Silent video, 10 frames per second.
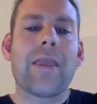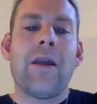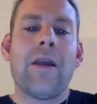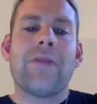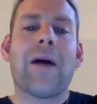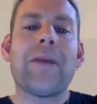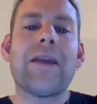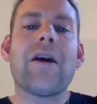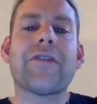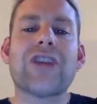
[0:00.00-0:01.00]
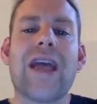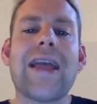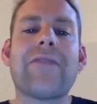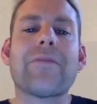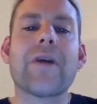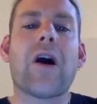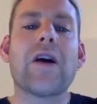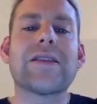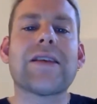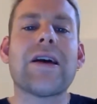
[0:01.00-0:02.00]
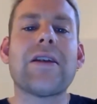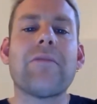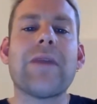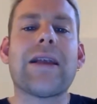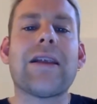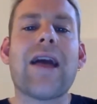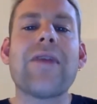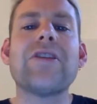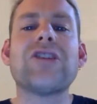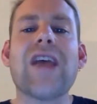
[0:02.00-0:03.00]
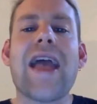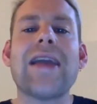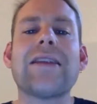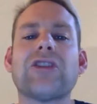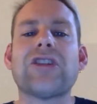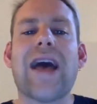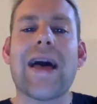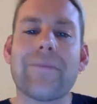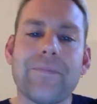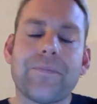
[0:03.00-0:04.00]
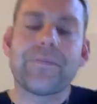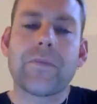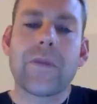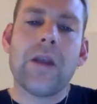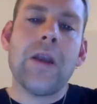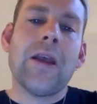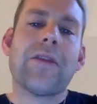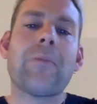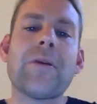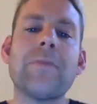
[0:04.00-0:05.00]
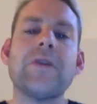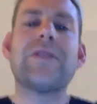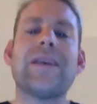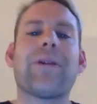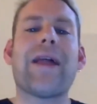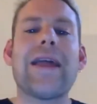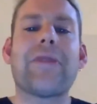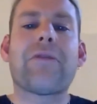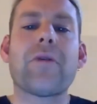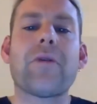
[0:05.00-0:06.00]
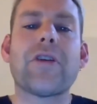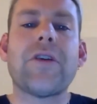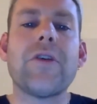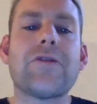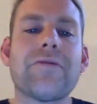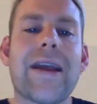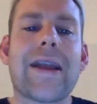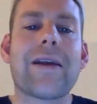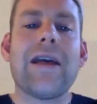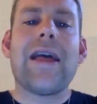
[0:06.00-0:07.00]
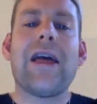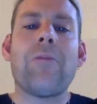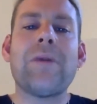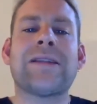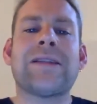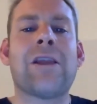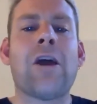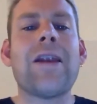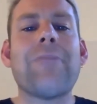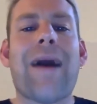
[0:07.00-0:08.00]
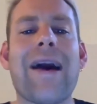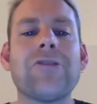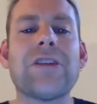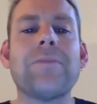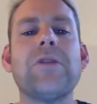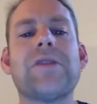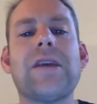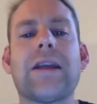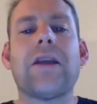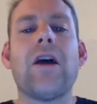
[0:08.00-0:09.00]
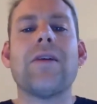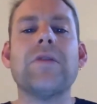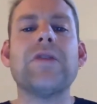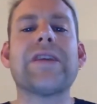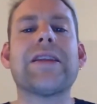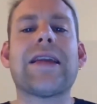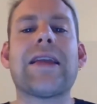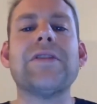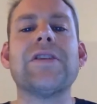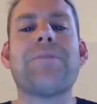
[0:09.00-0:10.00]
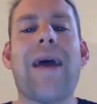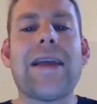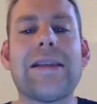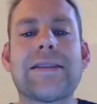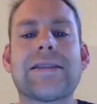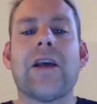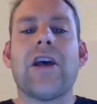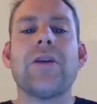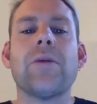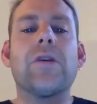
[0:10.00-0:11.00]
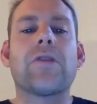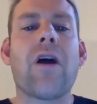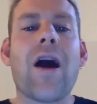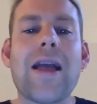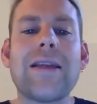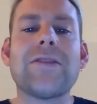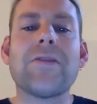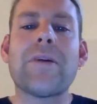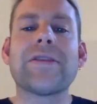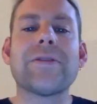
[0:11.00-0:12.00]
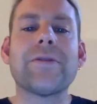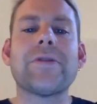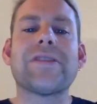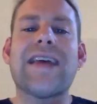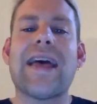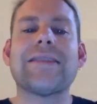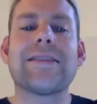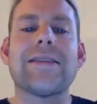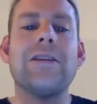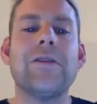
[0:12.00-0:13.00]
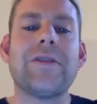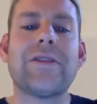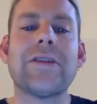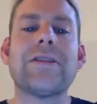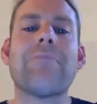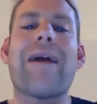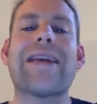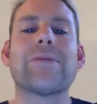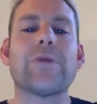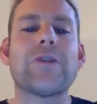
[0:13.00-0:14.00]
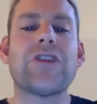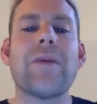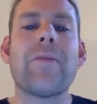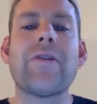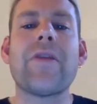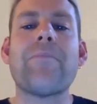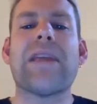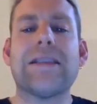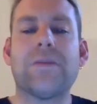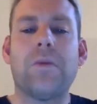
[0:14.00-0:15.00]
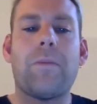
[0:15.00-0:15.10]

There'll be enough shade from the hot sun and we can lie in the shade and chat. There'll be music played through a huge rig. It'll be slowly pounding music, music that gives you space. You will grind, your muscles tense and loosen, the bass will shimmer and the beats will